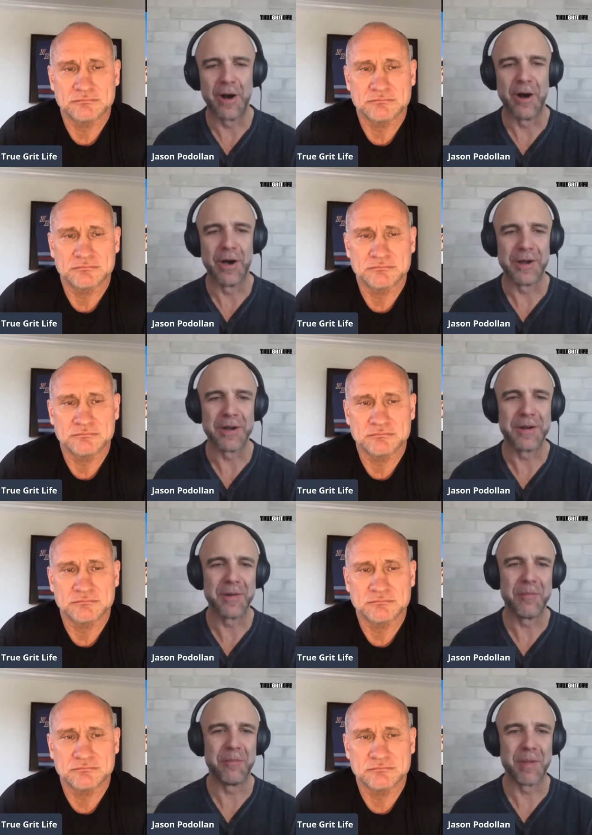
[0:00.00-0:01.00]
Speaker 1: on
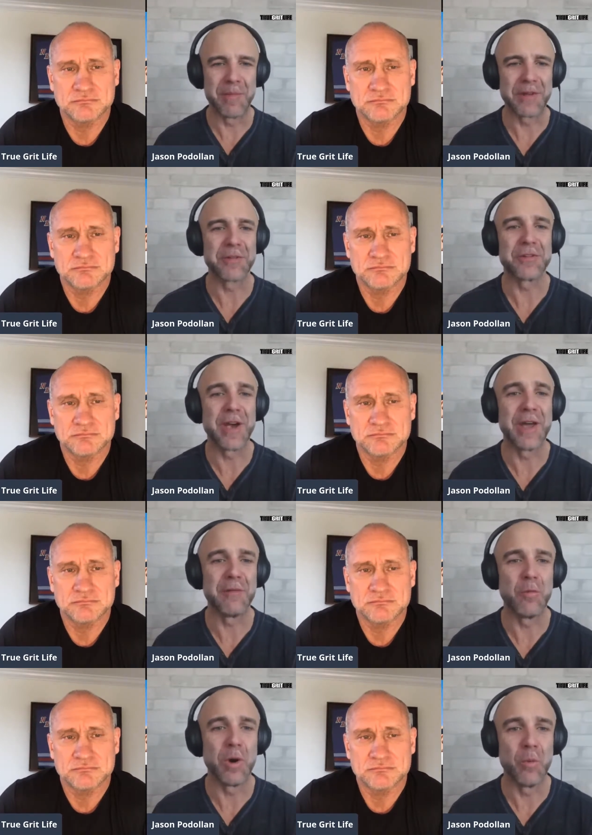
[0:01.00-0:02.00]
my mental side
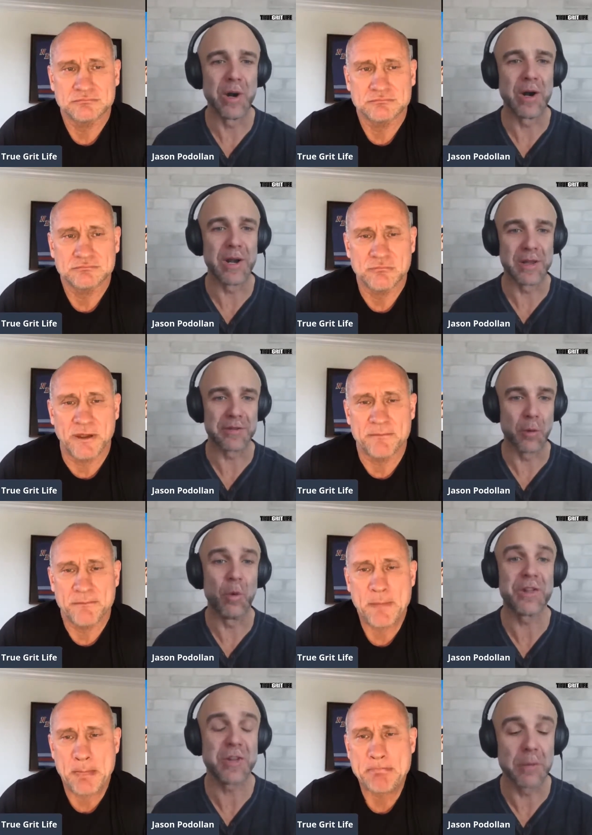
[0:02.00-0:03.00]
of where it is and
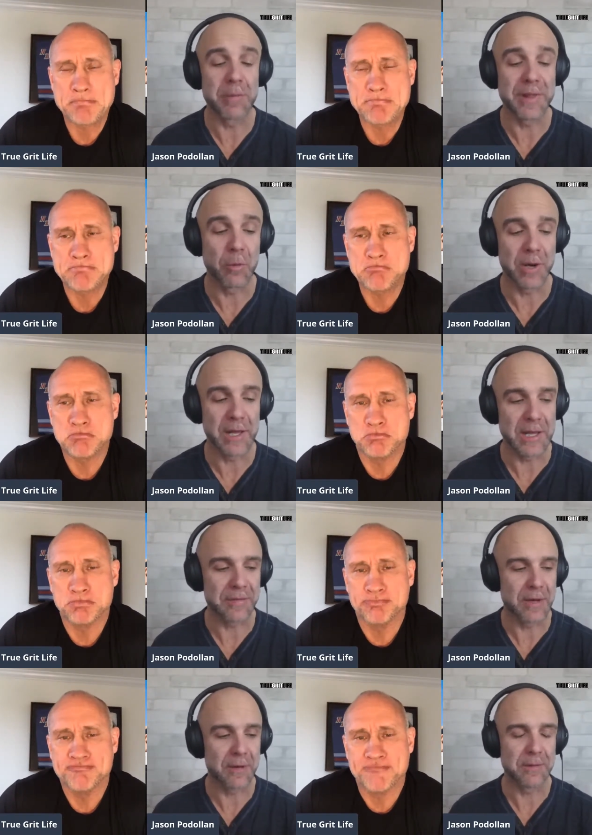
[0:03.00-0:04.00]
what it's going to be like when I
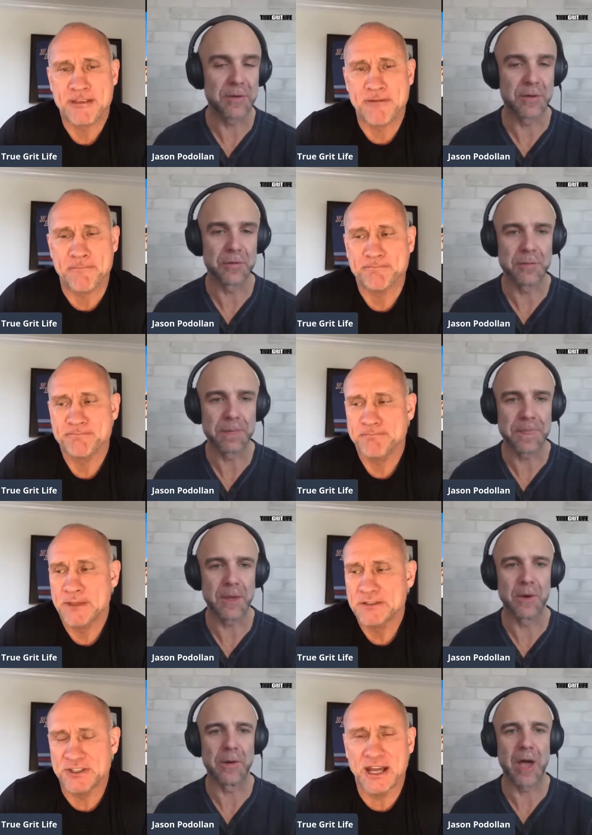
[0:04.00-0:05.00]
get there too. You
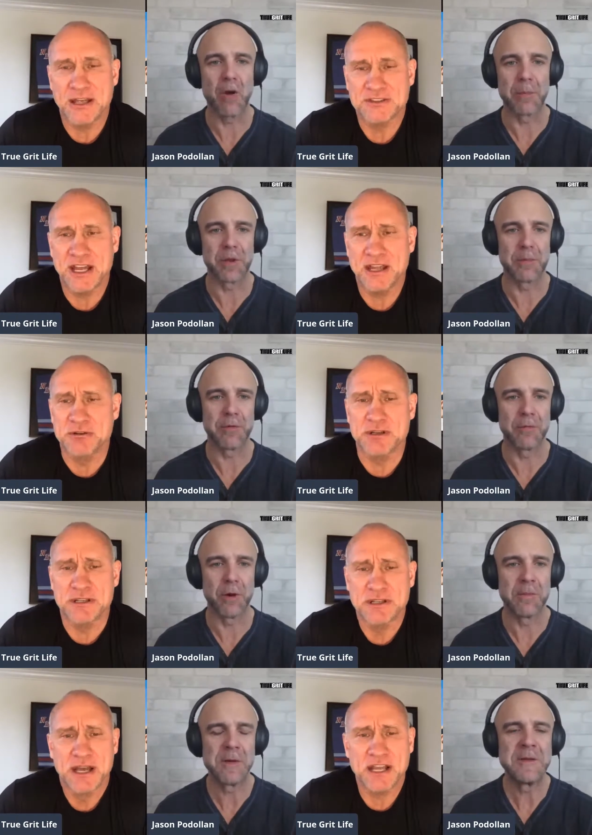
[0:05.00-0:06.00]
know how I'm going to. I
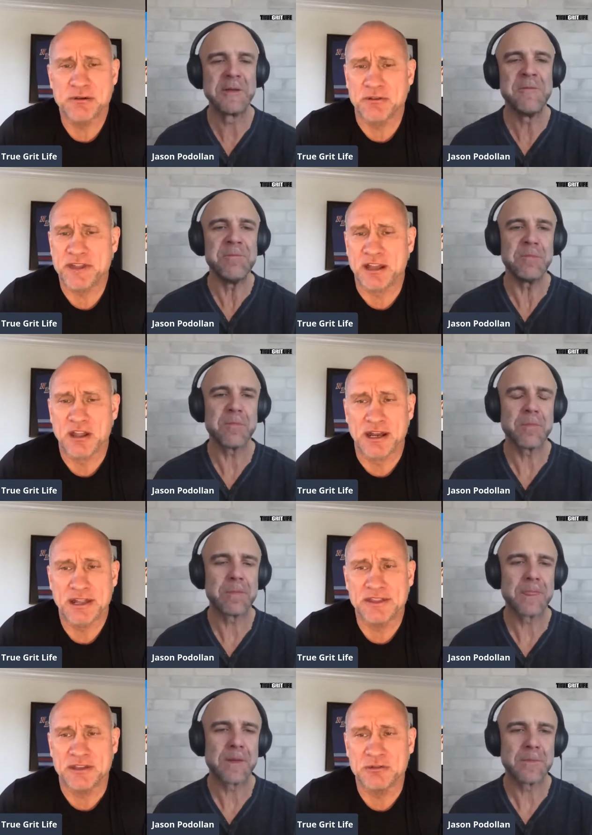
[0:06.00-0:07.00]
agree.
Speaker 2: I agree with that a lot.
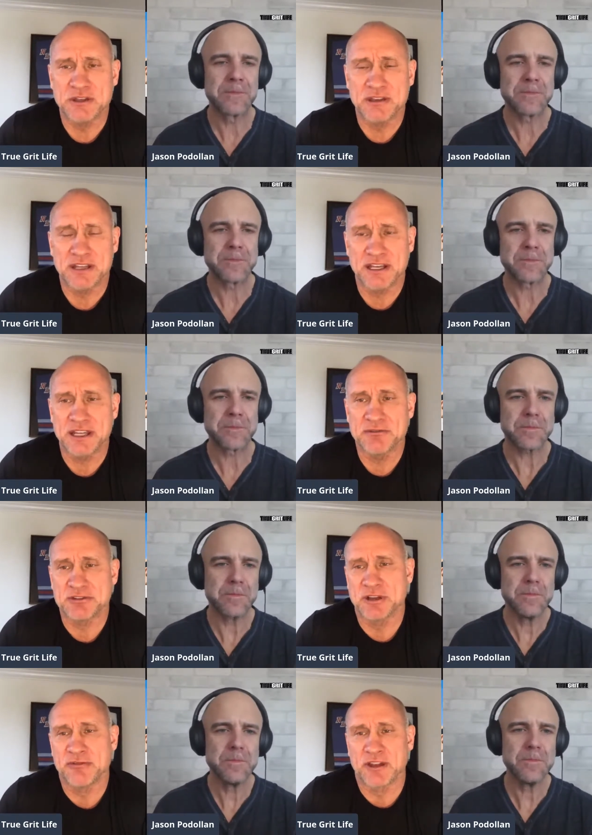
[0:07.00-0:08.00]
I think you get kind of give
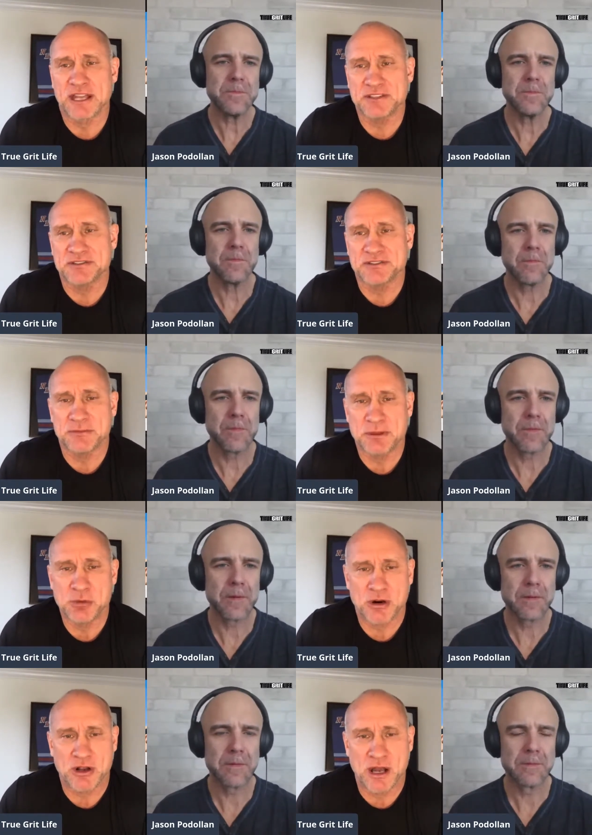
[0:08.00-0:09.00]
yourself a license to be
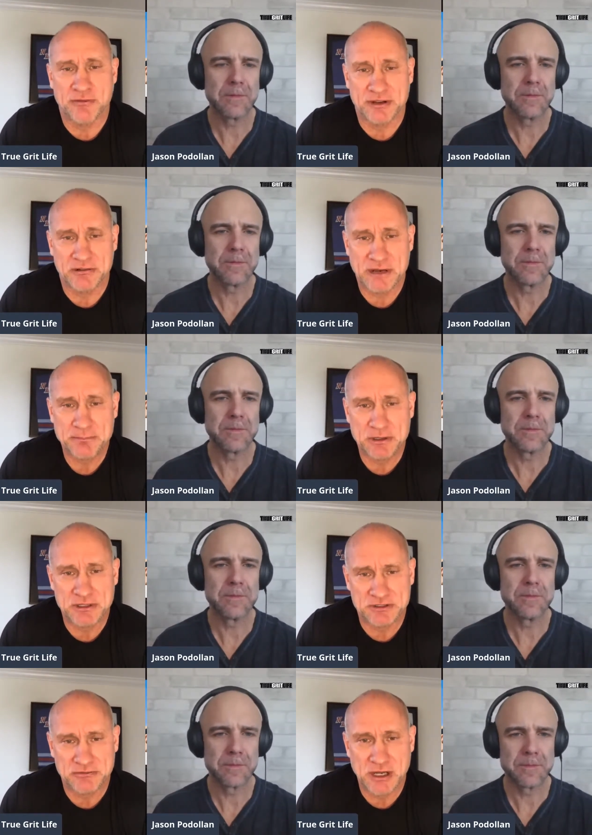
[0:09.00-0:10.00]
more confident, right?
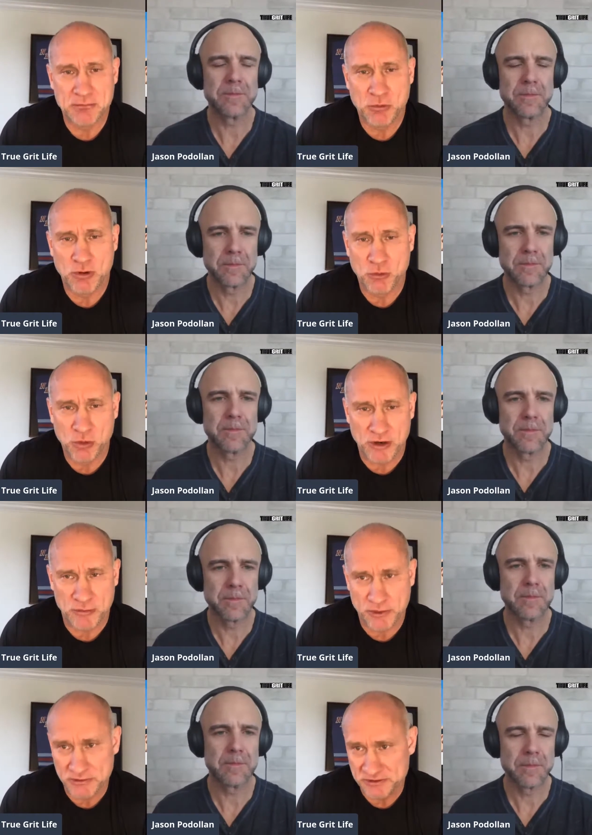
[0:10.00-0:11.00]
Because you've done more
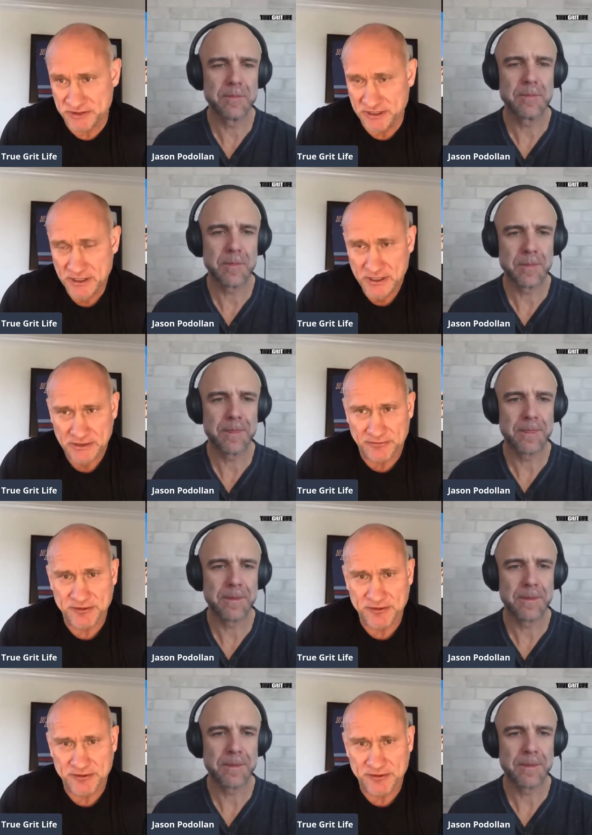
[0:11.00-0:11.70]
work, whether it's the, the